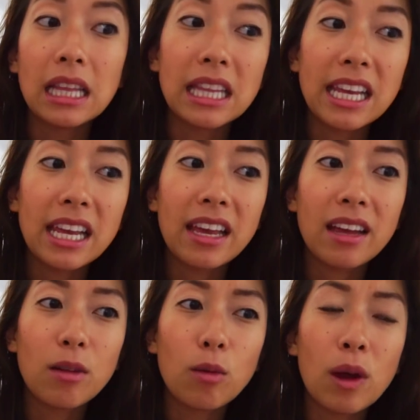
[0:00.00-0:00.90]

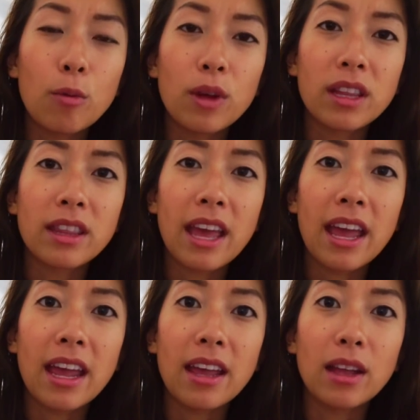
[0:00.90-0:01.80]
Lee went with
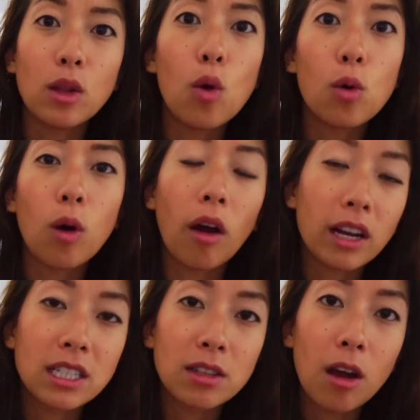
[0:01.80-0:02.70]
a local
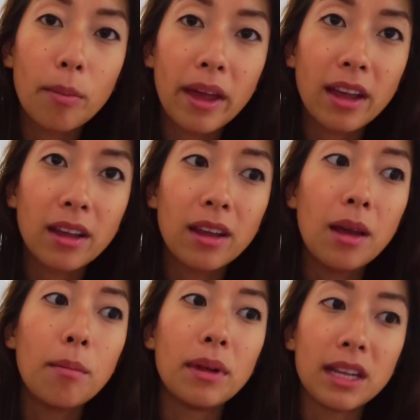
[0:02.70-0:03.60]
Arkansas bank,
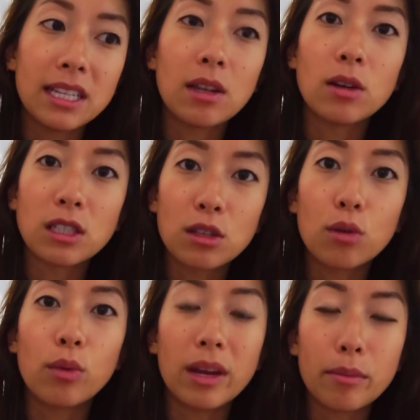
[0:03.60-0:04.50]
but his
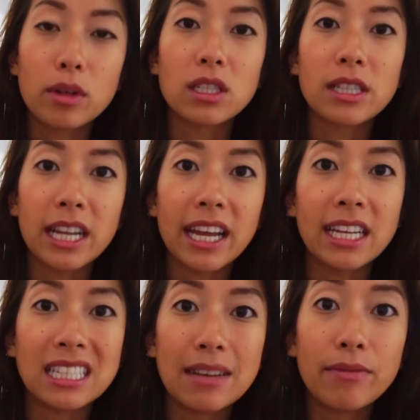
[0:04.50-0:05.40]
also reimburses
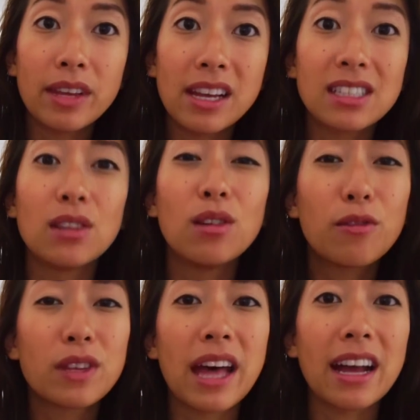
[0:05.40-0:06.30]
any ATM fees.
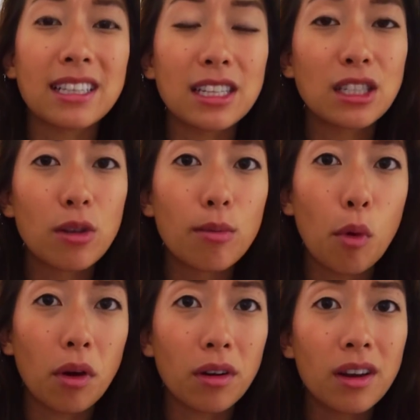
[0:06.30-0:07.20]
Look for that because that's so
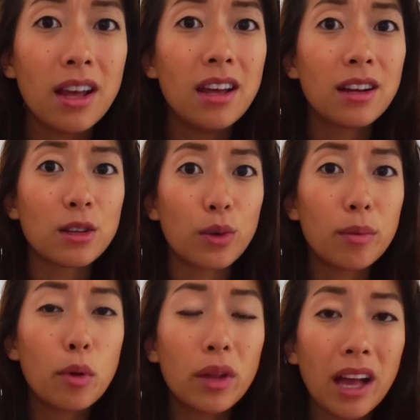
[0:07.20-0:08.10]
important, because when
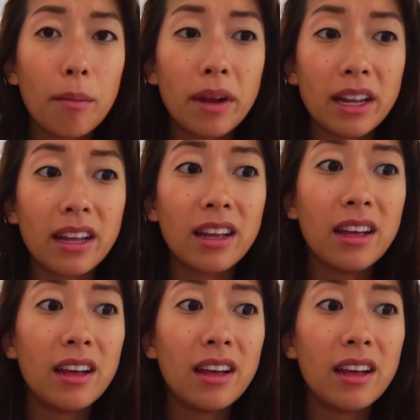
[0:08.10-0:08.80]
you're pulling out money,